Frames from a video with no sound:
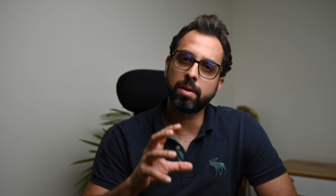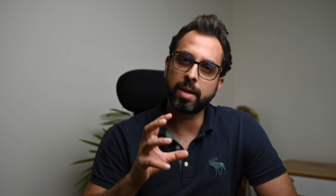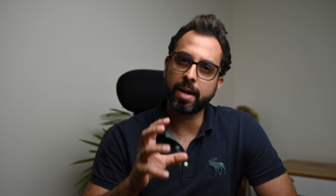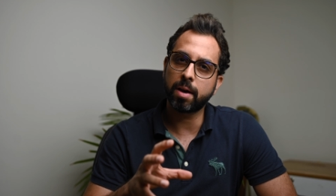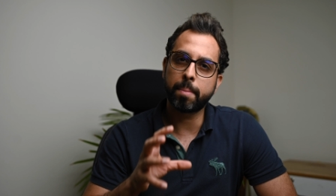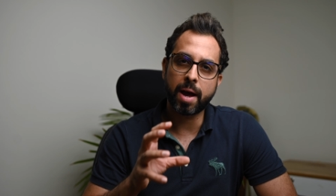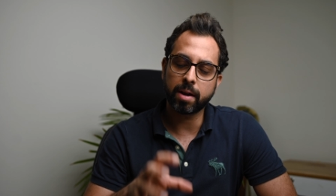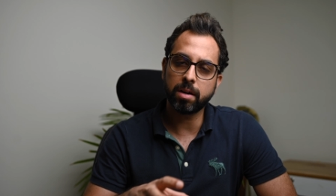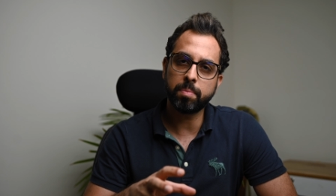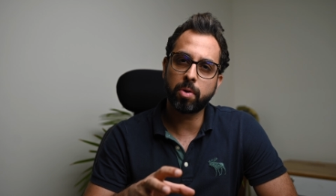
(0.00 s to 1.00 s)
data
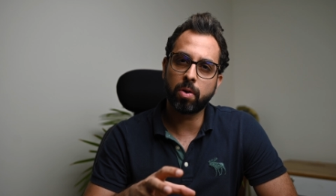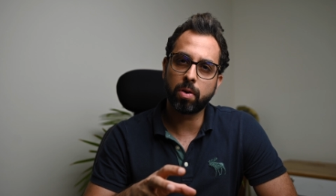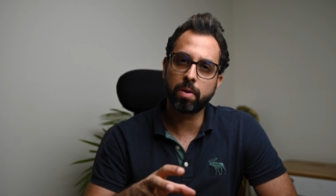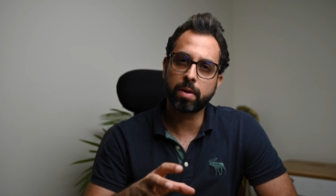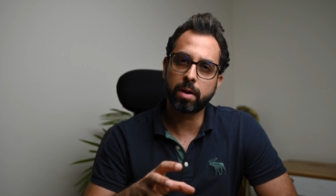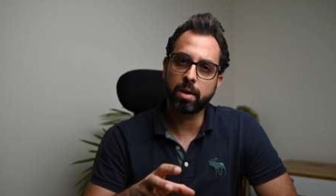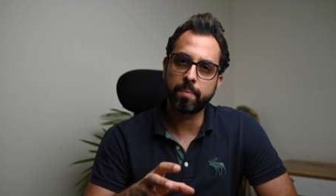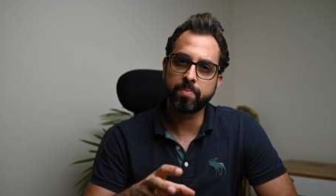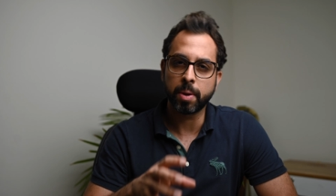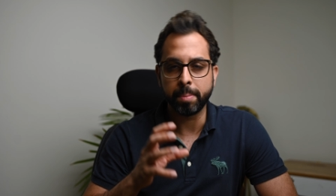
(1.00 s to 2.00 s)
backup, or
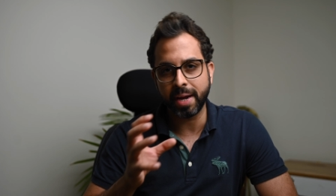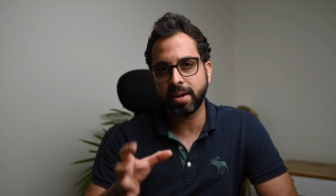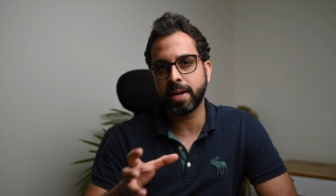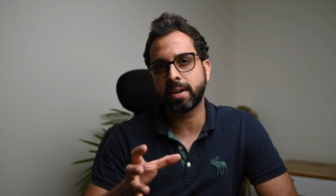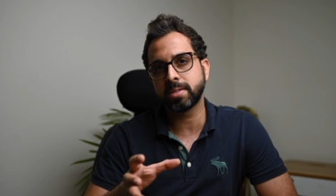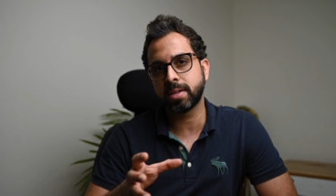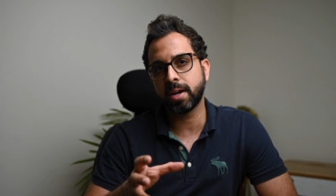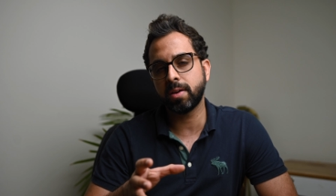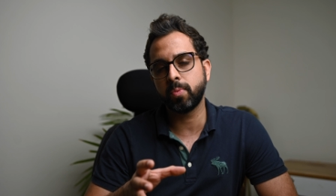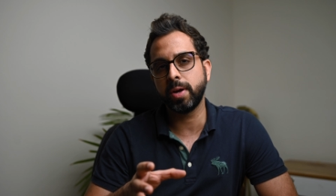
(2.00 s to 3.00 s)
the main data
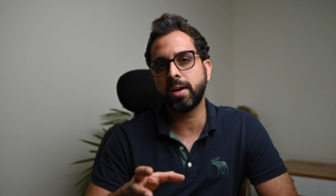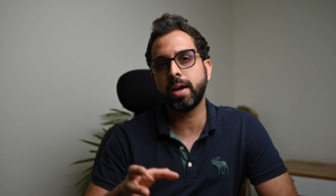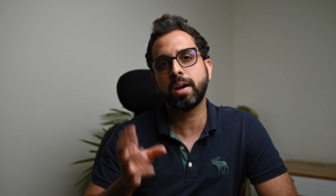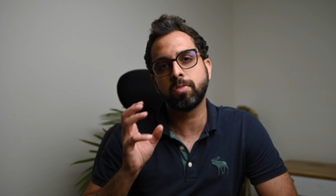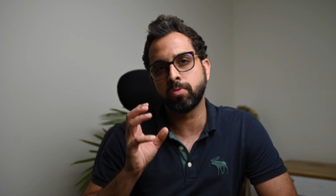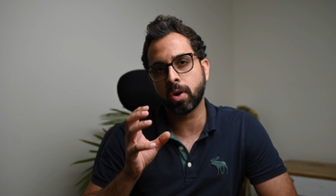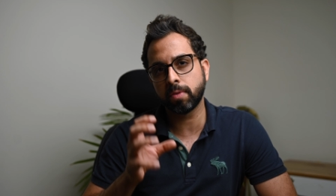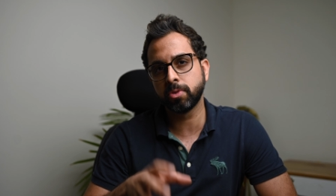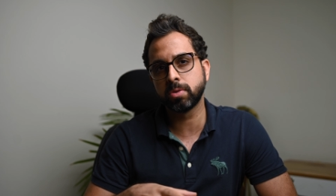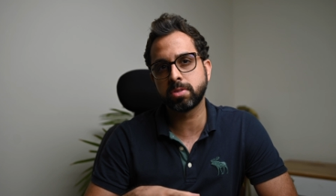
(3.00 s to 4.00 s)
set, we take one
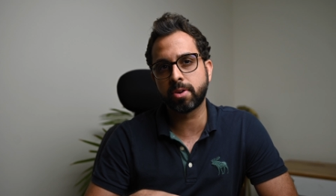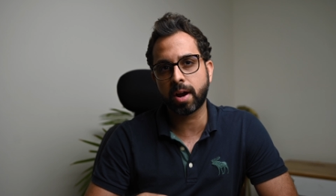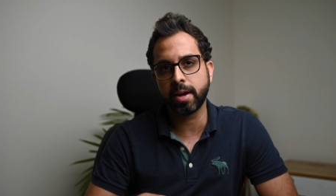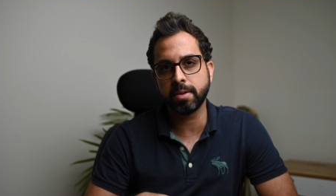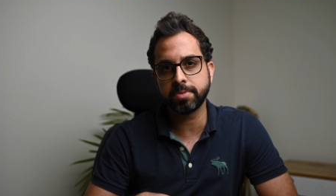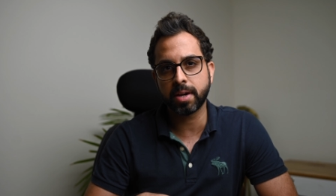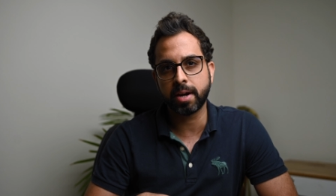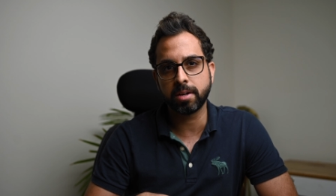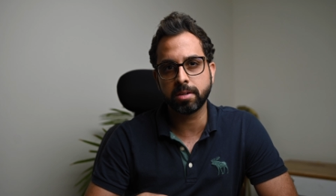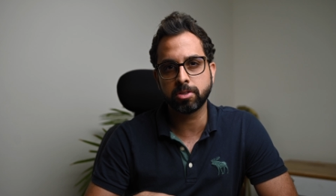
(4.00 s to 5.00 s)
of those drives
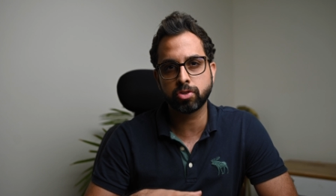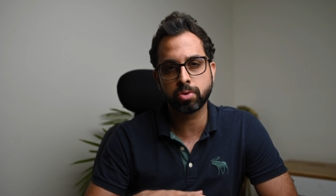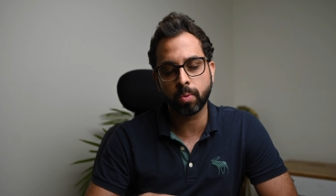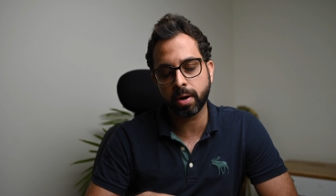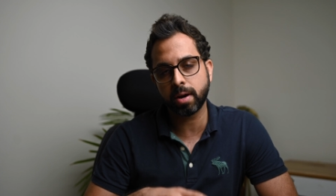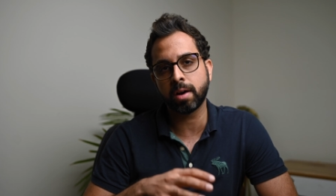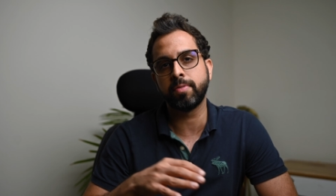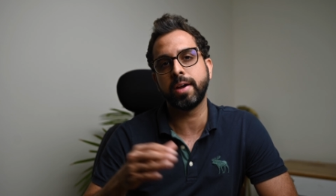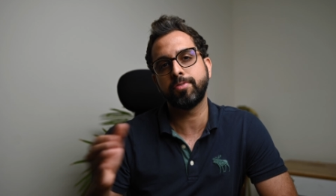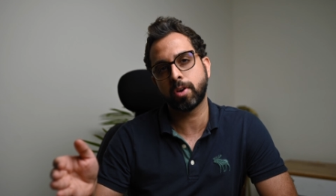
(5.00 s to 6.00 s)
and store it
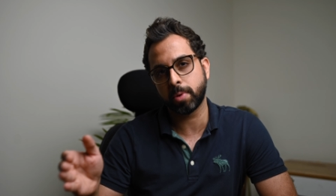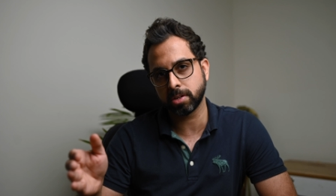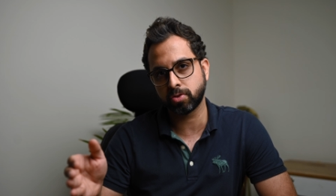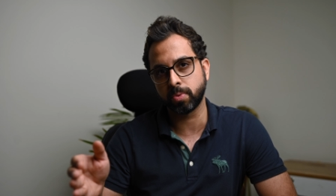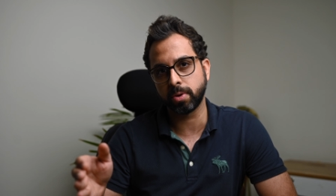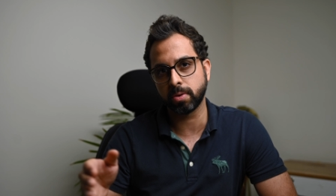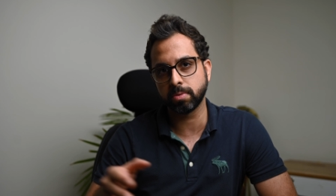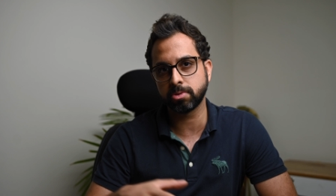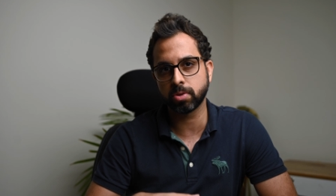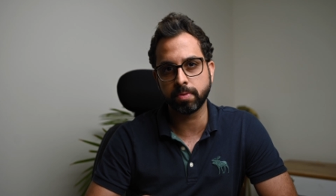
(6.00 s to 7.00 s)
away from our
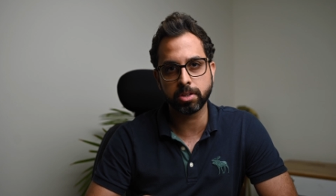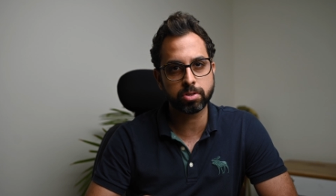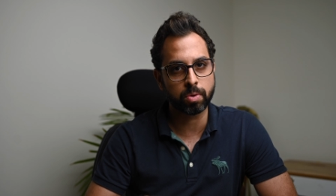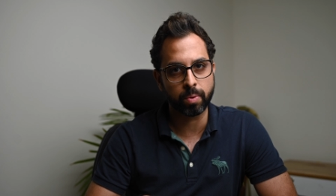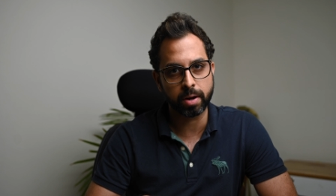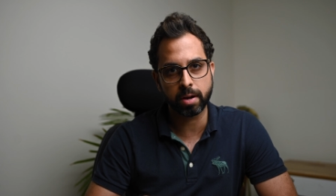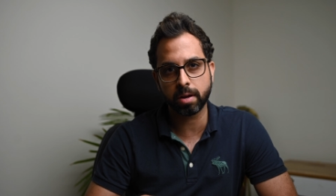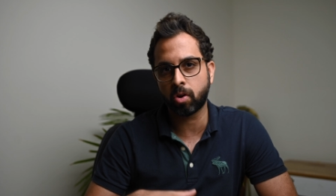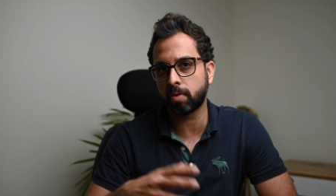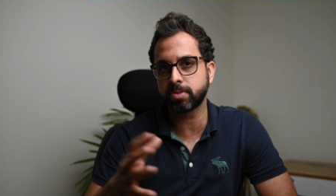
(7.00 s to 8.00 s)
studio. So we store
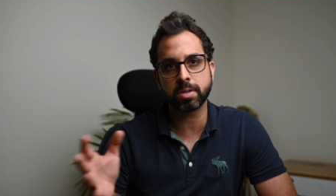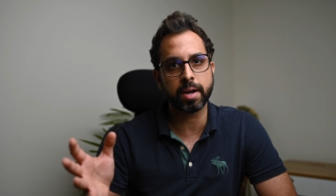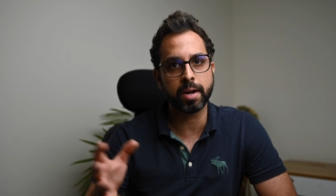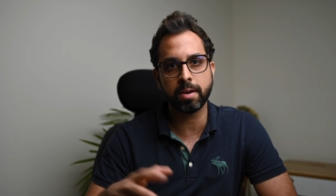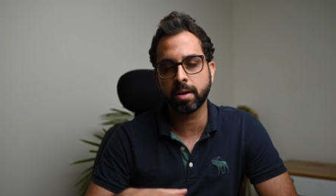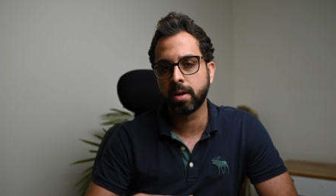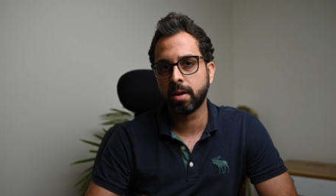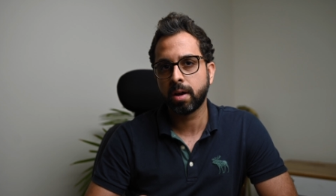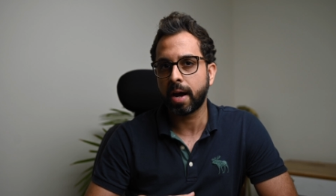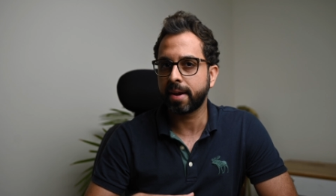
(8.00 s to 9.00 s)
it offsite
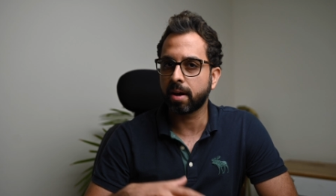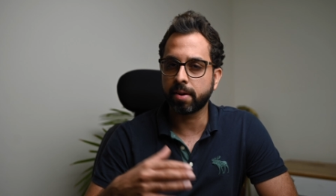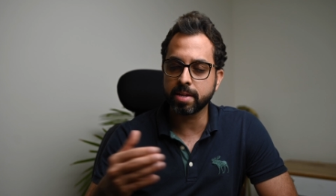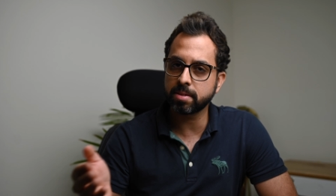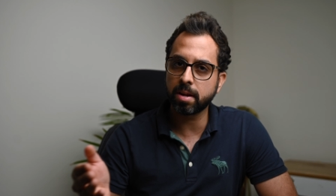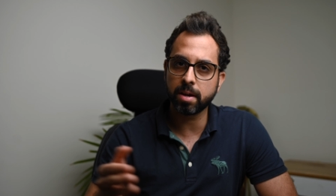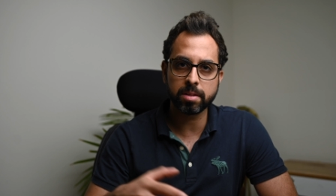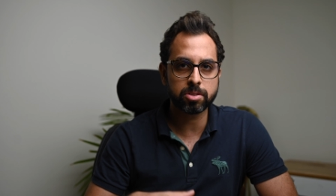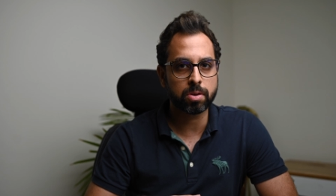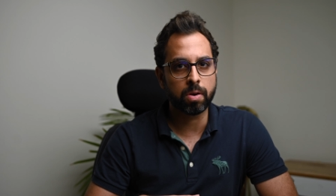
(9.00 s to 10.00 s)
at our
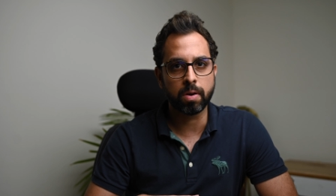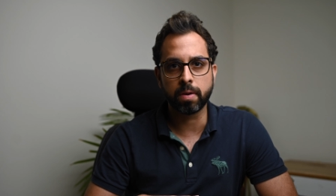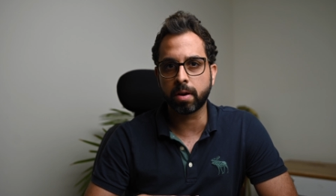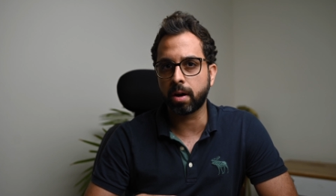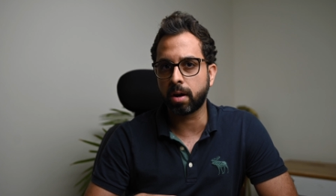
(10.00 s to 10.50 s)
residence, or